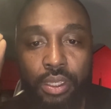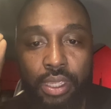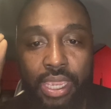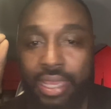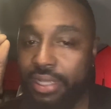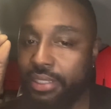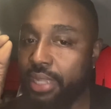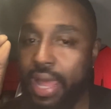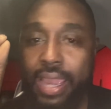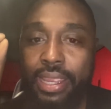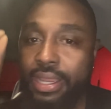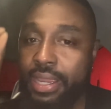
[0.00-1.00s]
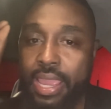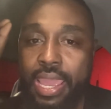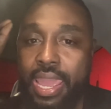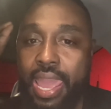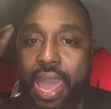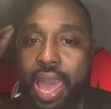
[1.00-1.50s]
and it's like,
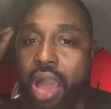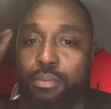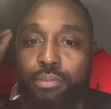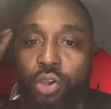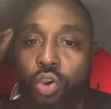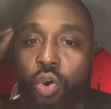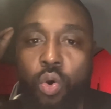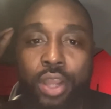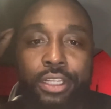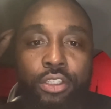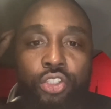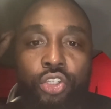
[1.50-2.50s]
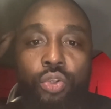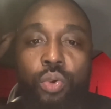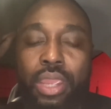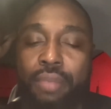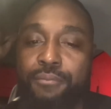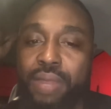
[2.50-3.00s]
I'm going to,
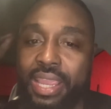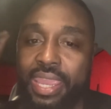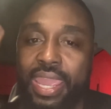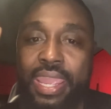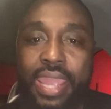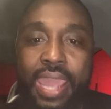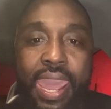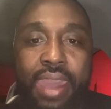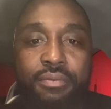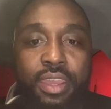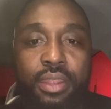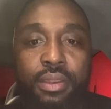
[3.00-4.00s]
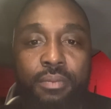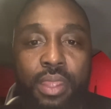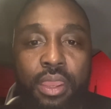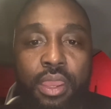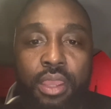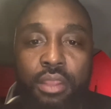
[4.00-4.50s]
if I can't have it,
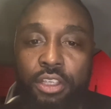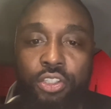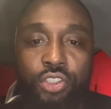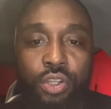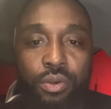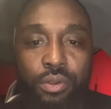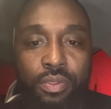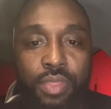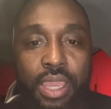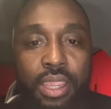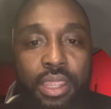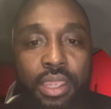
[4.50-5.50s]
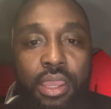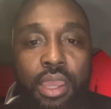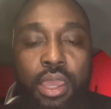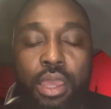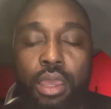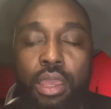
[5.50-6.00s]
this certain thing,
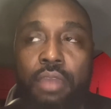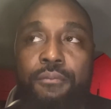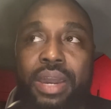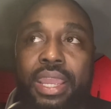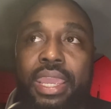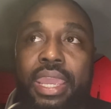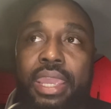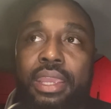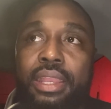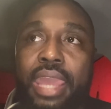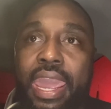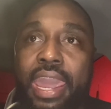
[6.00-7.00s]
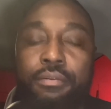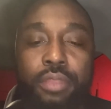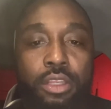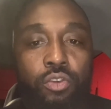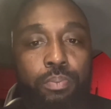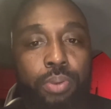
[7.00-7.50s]
if I can't have
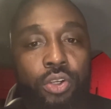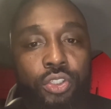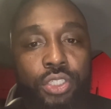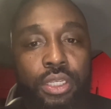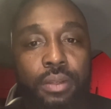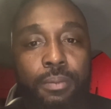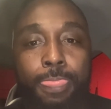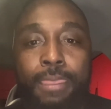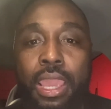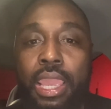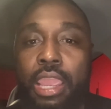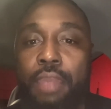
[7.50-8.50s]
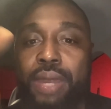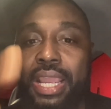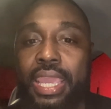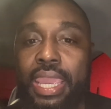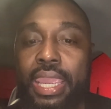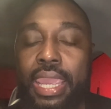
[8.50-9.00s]
this person, if I
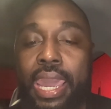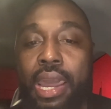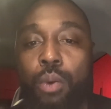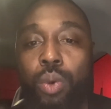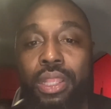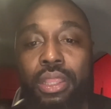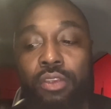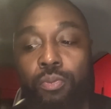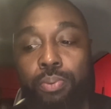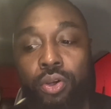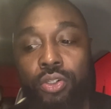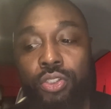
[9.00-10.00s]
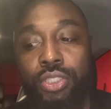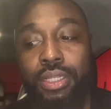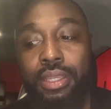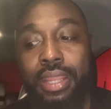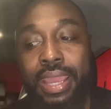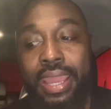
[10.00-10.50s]
can't have what this
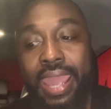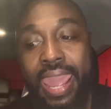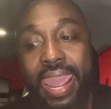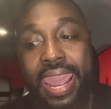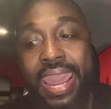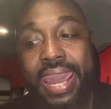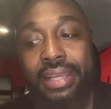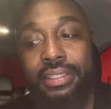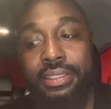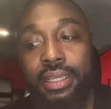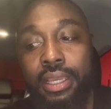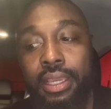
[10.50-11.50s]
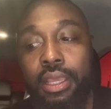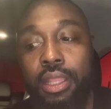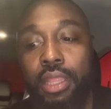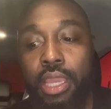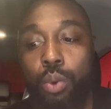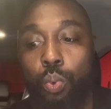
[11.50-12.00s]
person has,
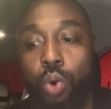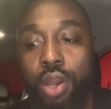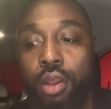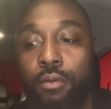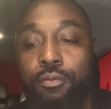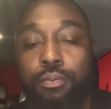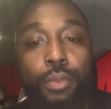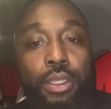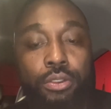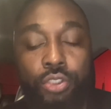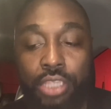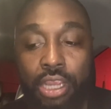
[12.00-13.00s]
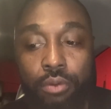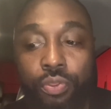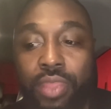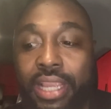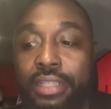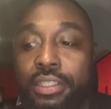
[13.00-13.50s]
then one of several
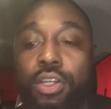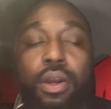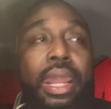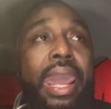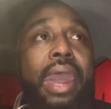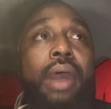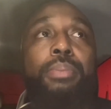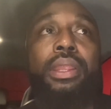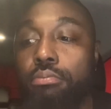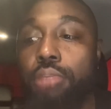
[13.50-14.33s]
things is going to happen.